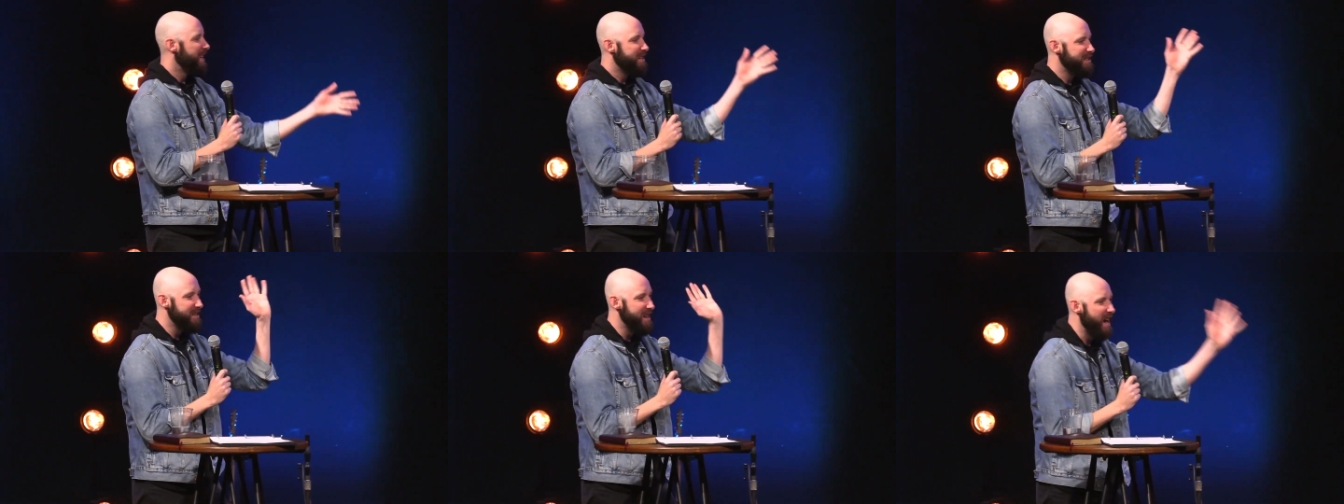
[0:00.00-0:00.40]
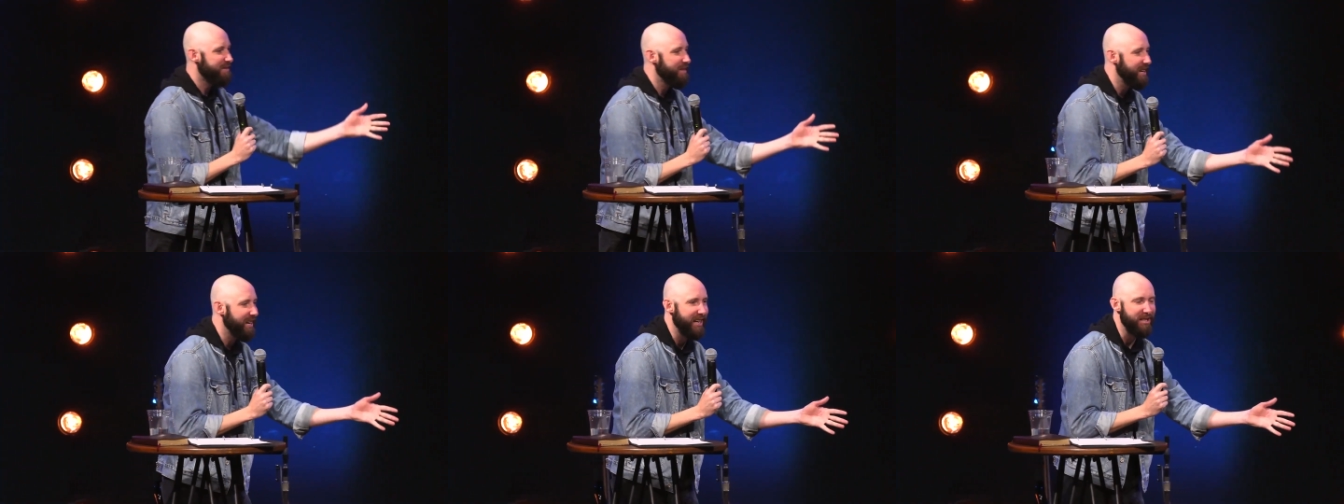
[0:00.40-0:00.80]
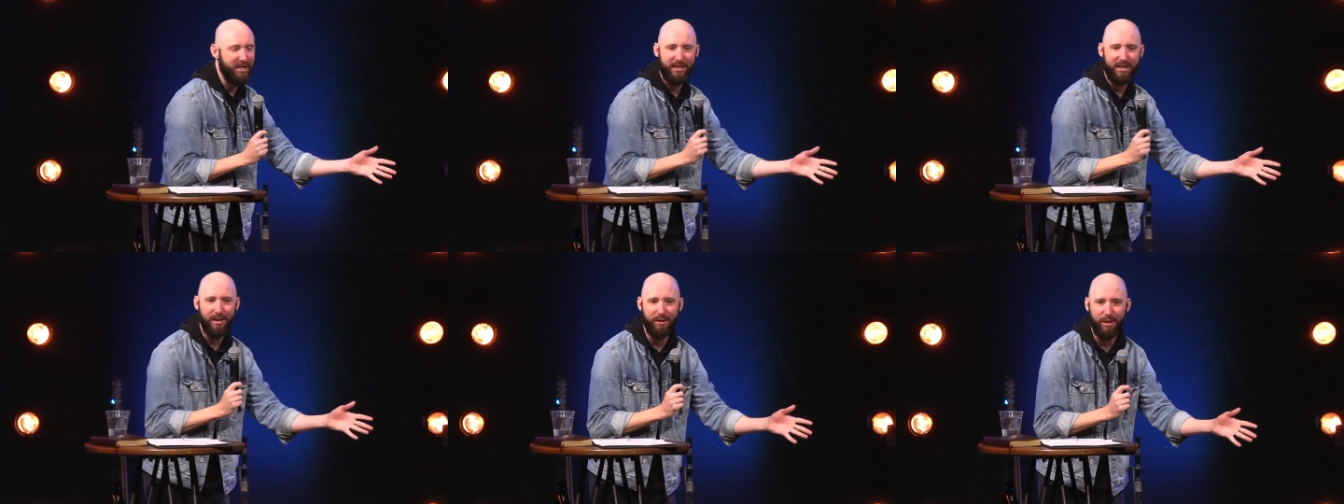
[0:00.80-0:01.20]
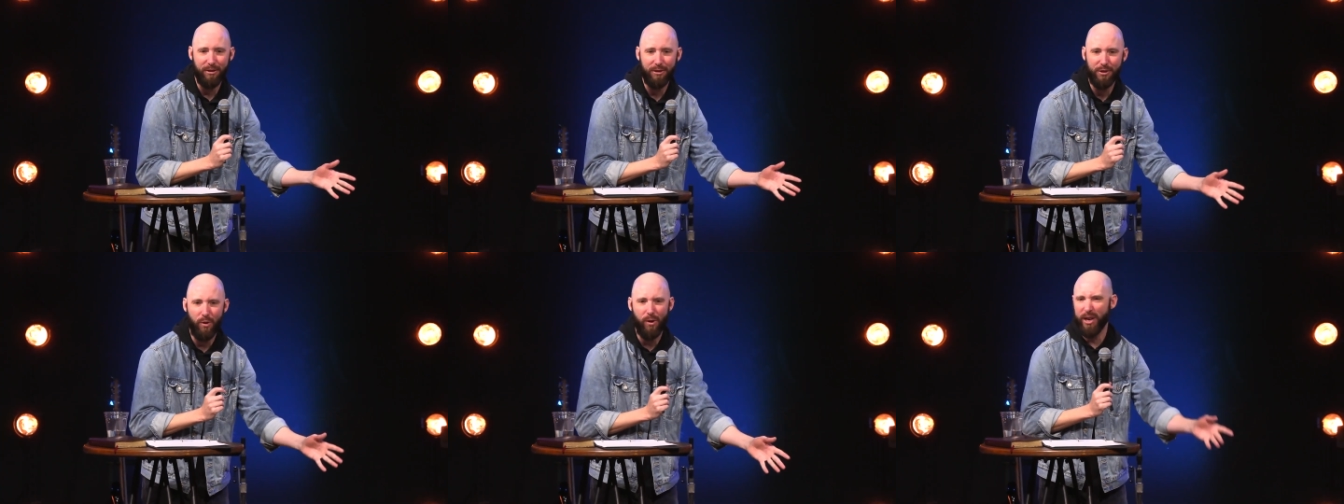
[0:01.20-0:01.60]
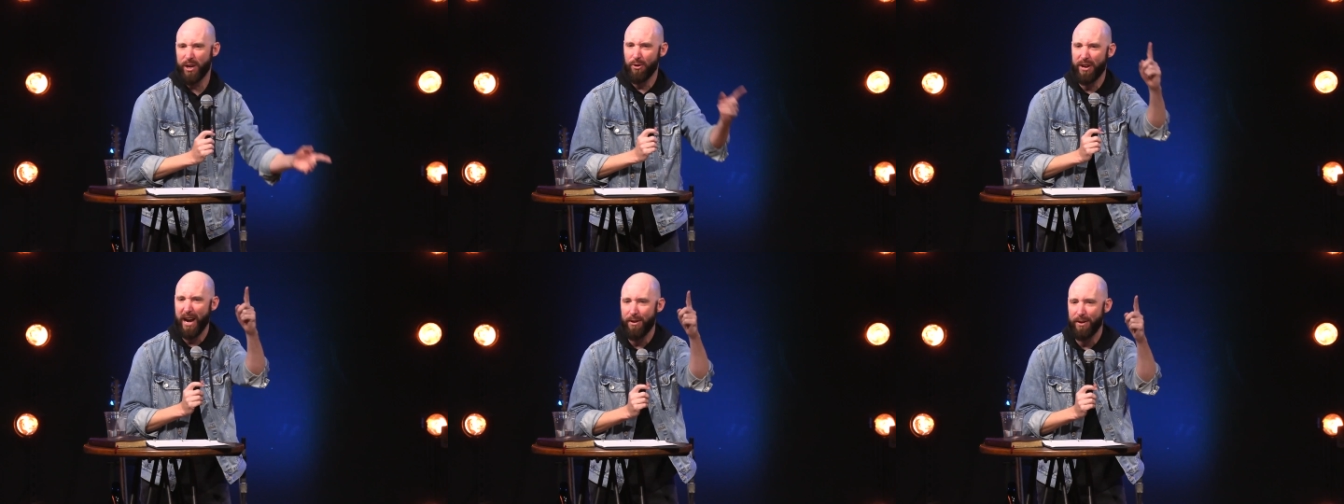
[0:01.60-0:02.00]
Nothing can steal your joy. You're
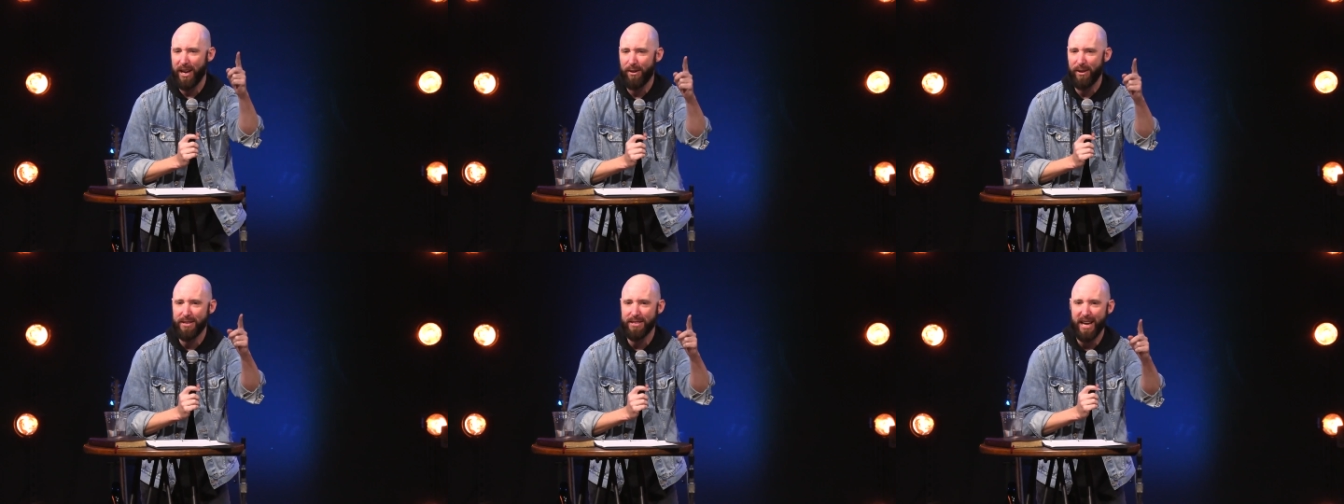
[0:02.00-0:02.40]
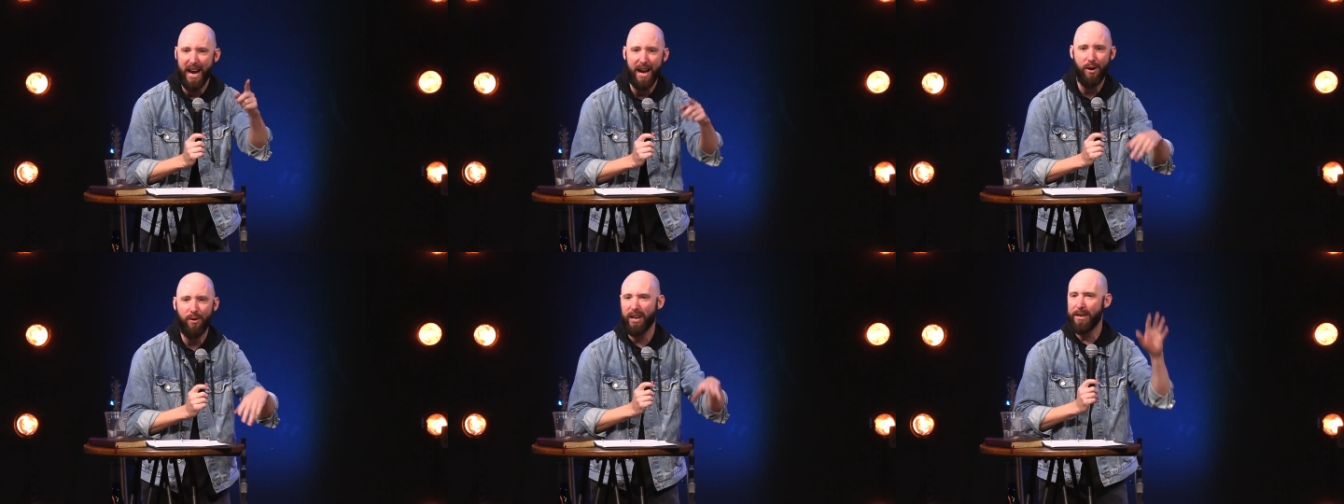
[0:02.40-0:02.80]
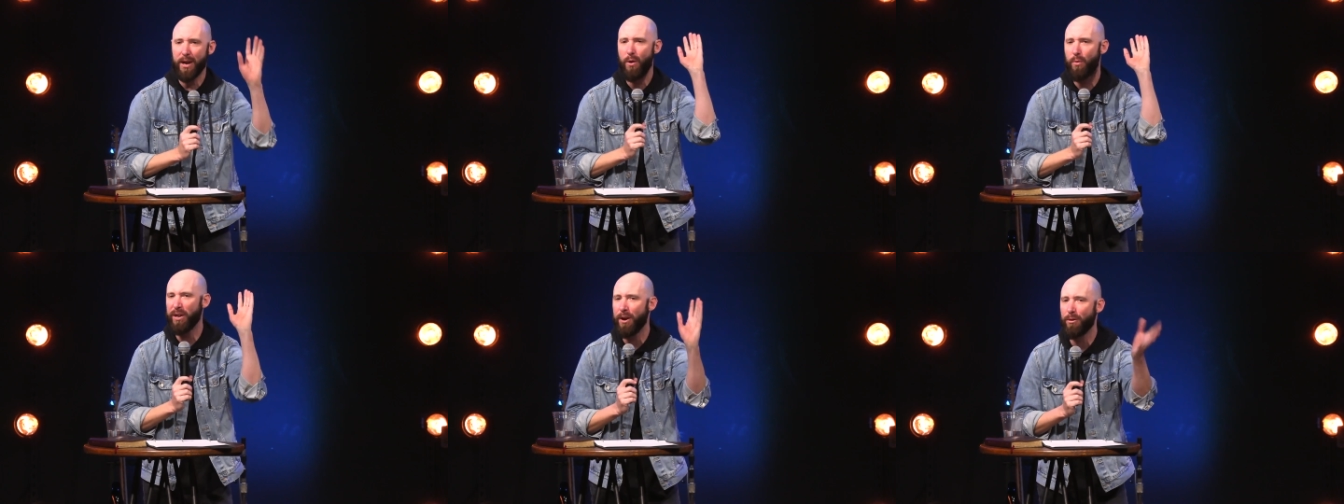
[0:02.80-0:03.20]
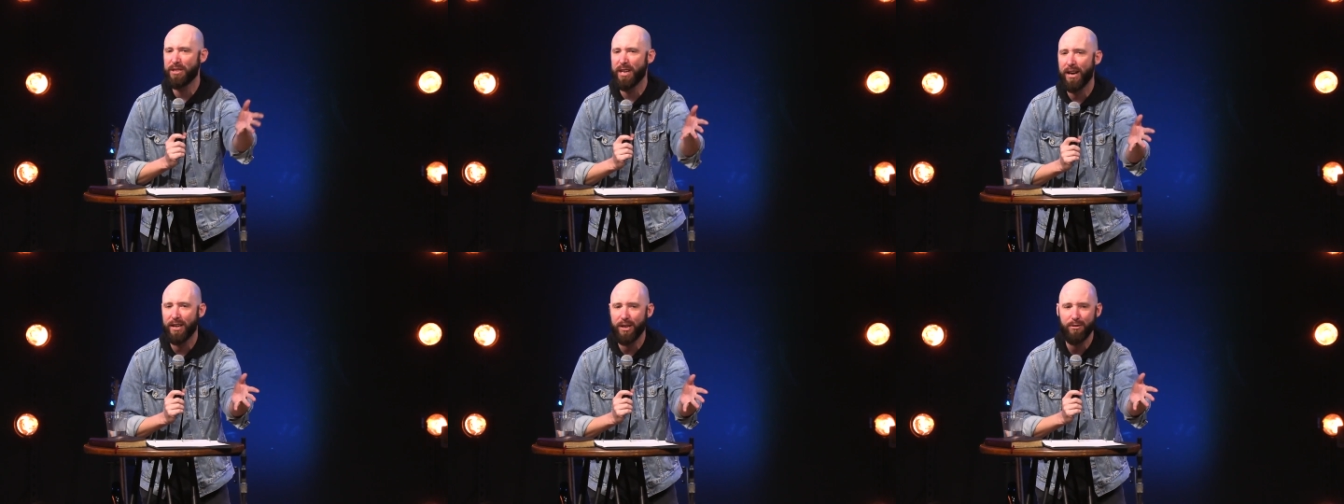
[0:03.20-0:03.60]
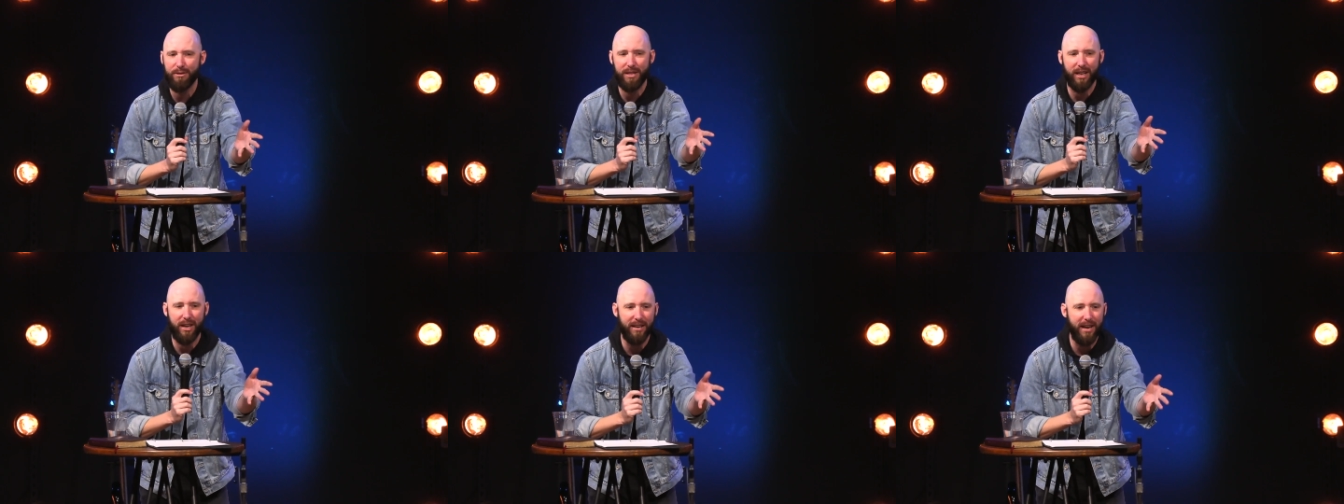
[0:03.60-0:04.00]
down here in town and no one knows how to use
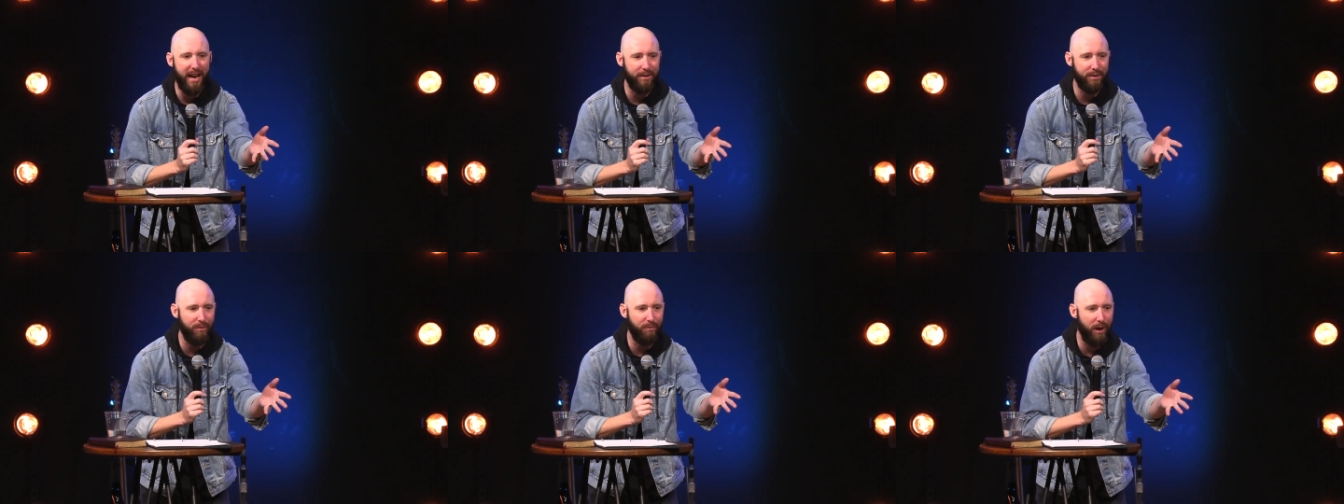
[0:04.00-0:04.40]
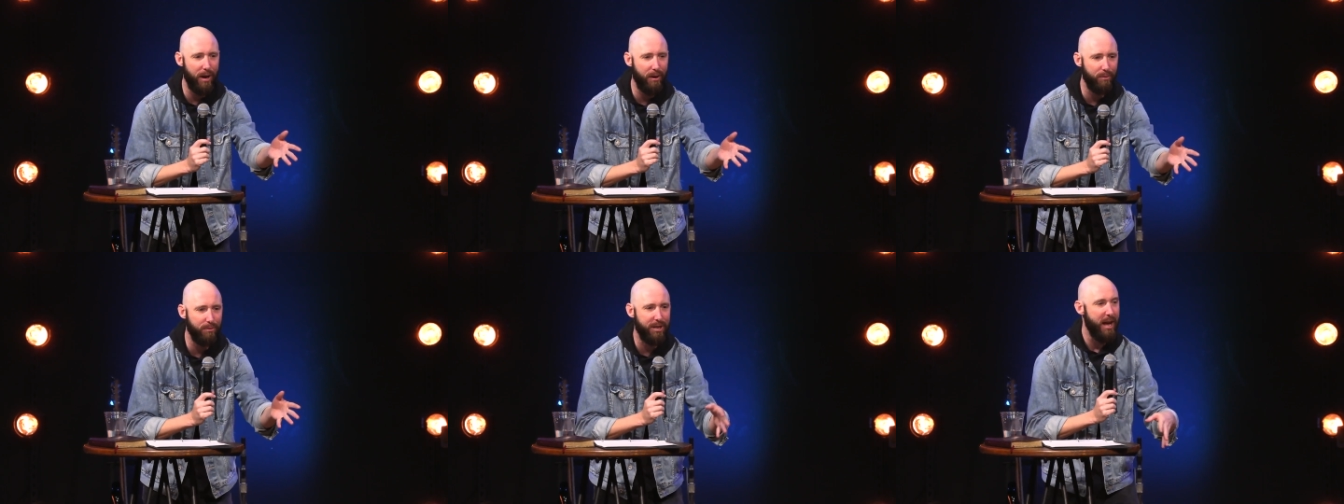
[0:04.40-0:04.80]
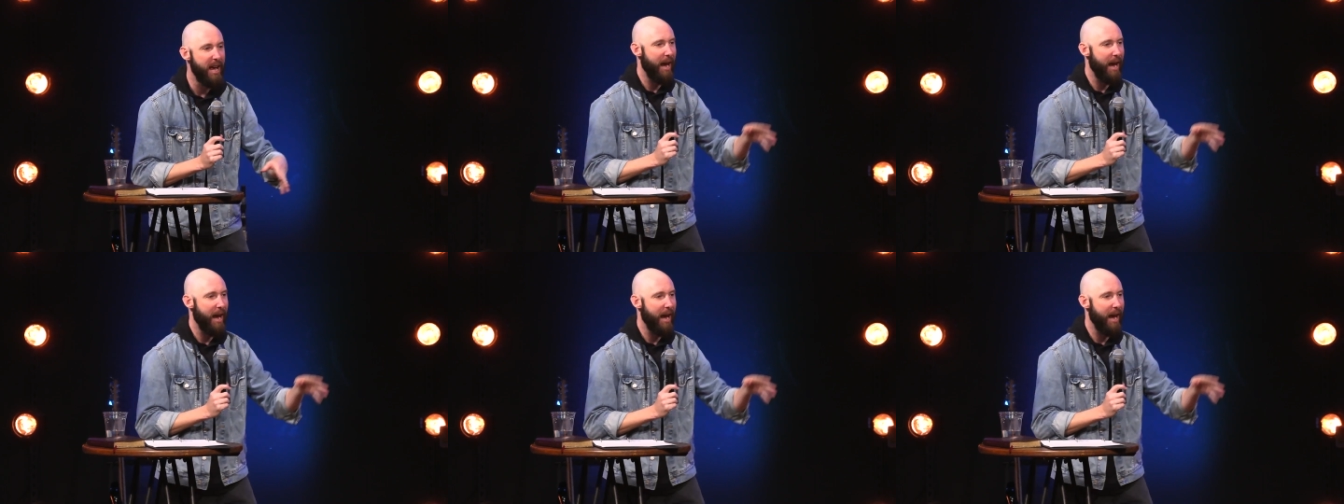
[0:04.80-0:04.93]
the connector roads.